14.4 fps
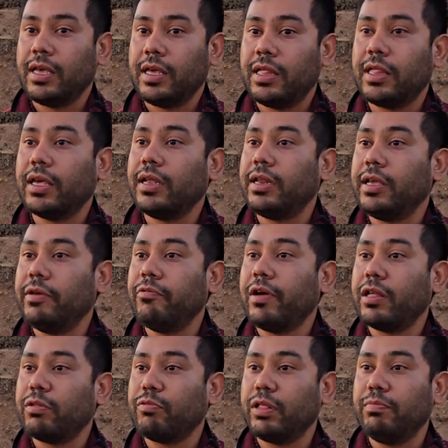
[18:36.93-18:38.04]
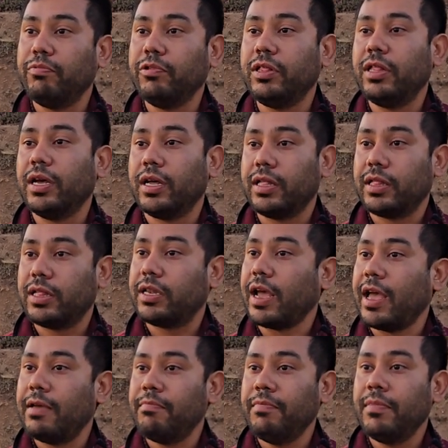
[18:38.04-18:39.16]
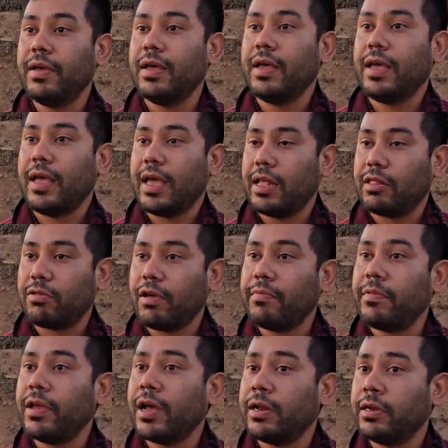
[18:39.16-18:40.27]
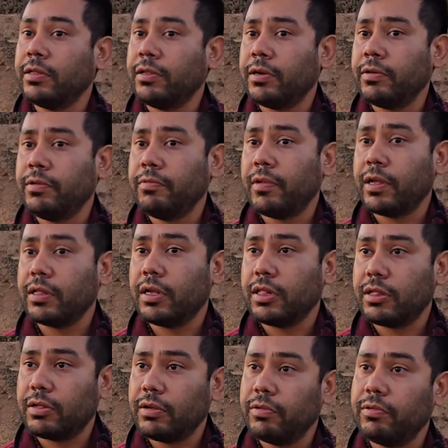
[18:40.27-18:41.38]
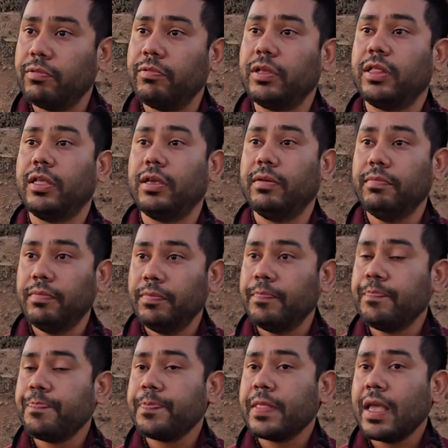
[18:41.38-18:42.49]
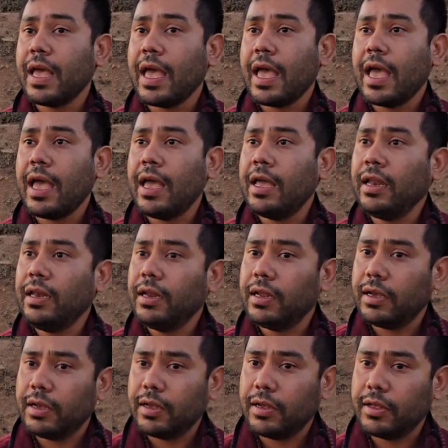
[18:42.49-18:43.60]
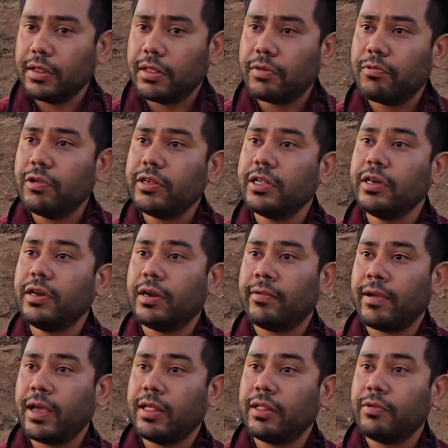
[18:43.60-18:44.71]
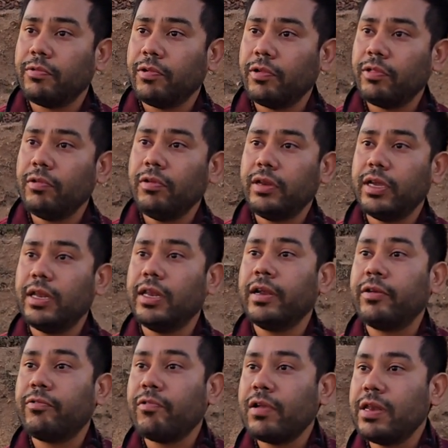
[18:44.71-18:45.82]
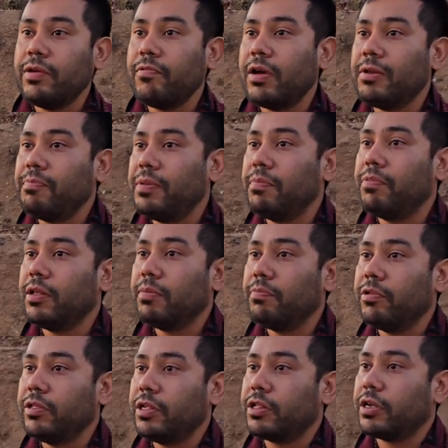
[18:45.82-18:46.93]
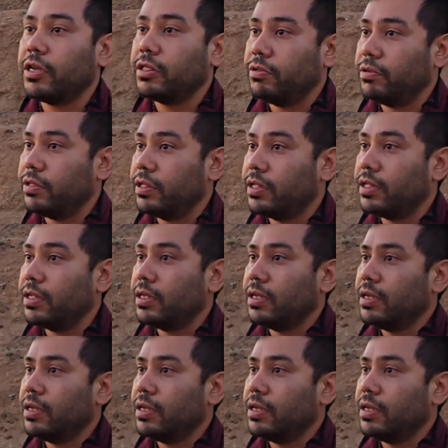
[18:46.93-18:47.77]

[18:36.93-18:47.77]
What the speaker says: He said he was with Buddha's time, and Swami Anand Arun was also with him. And the question arises, also declared 21 people Bodhisattvas.